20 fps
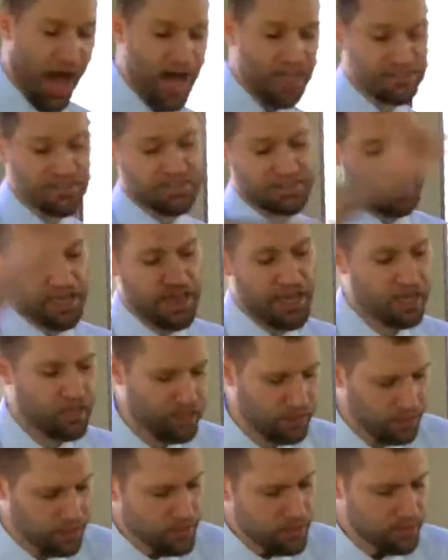
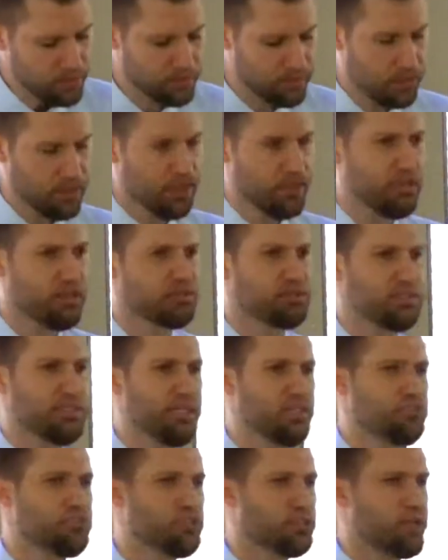until the
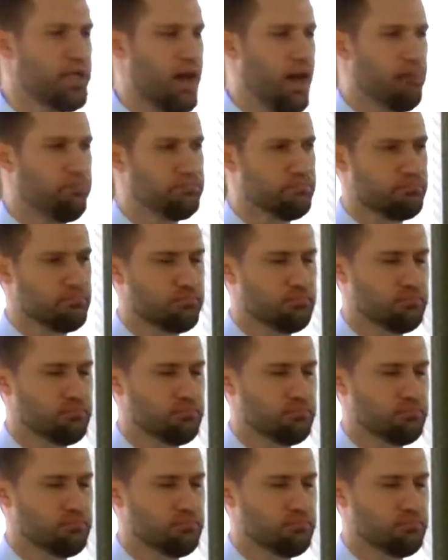seed should come.